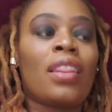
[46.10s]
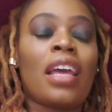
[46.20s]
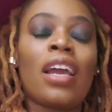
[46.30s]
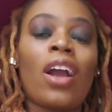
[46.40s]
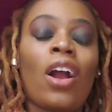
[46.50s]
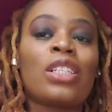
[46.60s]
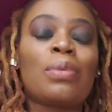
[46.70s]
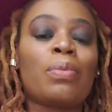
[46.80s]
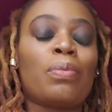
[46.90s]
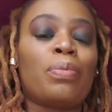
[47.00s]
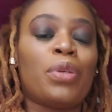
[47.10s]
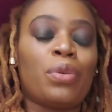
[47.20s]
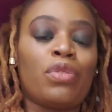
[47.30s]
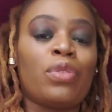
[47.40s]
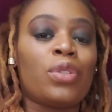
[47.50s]
They are some
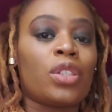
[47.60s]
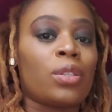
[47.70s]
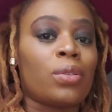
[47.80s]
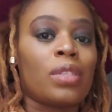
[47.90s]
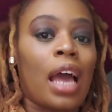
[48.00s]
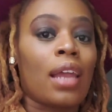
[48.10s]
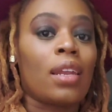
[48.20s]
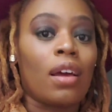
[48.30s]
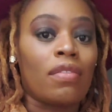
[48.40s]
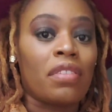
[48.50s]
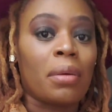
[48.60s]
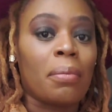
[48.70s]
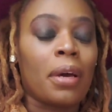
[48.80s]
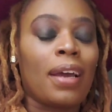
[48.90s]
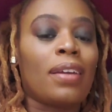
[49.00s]
beautiful shoes. I love
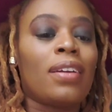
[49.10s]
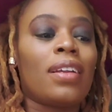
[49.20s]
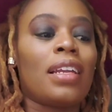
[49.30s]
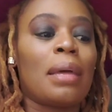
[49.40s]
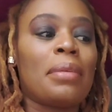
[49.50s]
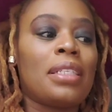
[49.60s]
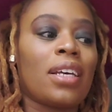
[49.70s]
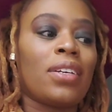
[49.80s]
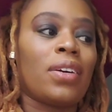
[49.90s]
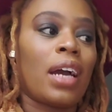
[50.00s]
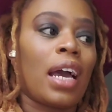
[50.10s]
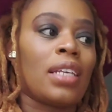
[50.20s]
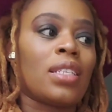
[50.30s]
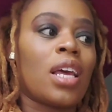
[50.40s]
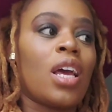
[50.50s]
them, but let me tell you
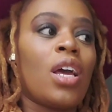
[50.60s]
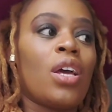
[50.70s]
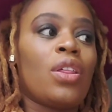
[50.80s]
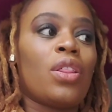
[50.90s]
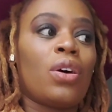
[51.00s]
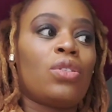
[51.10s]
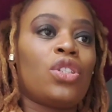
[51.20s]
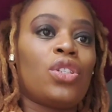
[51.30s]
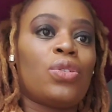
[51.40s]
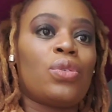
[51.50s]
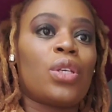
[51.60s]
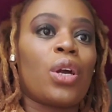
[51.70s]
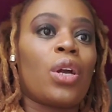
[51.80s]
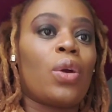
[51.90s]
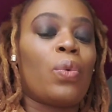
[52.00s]
guys, those shoes
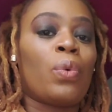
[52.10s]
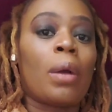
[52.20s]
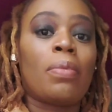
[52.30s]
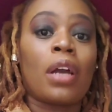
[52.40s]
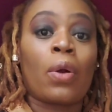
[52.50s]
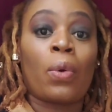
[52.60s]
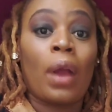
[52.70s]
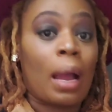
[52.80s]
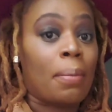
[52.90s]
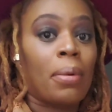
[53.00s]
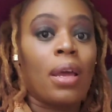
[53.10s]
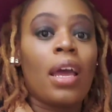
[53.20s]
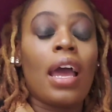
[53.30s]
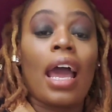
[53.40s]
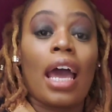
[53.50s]
rub the crap
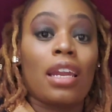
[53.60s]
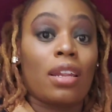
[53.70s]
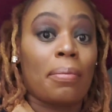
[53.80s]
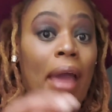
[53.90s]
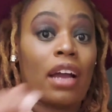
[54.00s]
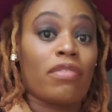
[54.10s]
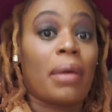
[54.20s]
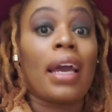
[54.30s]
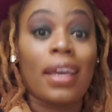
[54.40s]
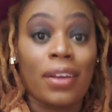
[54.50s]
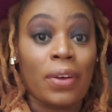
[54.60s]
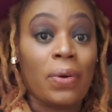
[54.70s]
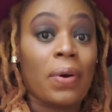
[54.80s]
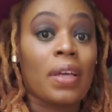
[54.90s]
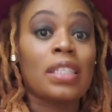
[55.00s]
out of the back of my heel.